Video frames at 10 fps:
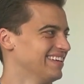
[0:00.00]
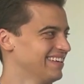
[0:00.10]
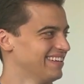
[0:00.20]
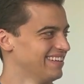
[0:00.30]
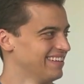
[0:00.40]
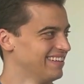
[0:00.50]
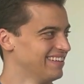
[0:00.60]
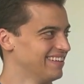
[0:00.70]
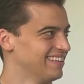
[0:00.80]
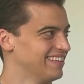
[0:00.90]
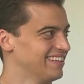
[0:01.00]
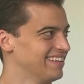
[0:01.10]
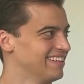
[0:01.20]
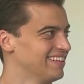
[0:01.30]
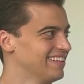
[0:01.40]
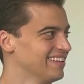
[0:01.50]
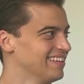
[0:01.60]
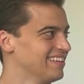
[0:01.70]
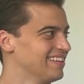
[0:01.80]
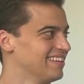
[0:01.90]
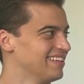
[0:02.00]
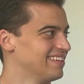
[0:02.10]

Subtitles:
No words are spoken by the person on screen.